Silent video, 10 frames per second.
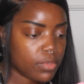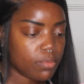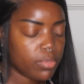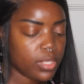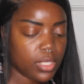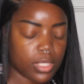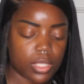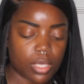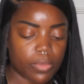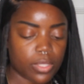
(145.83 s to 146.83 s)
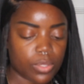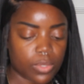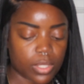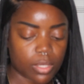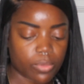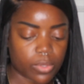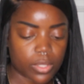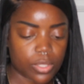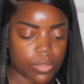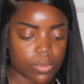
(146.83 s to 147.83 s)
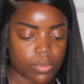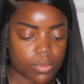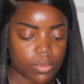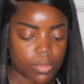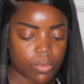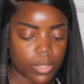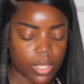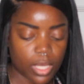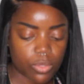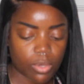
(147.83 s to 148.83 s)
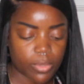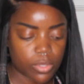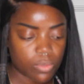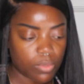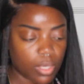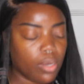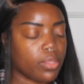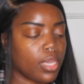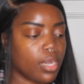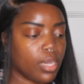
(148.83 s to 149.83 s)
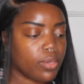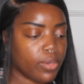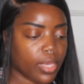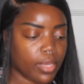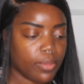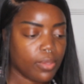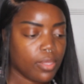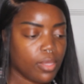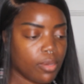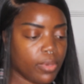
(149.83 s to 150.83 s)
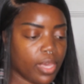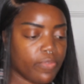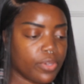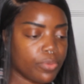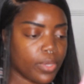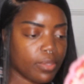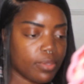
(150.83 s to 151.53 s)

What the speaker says: Please tell me this one is not broken too. What the heck do I be doing? Oh, thank God. Okay, we have a good one.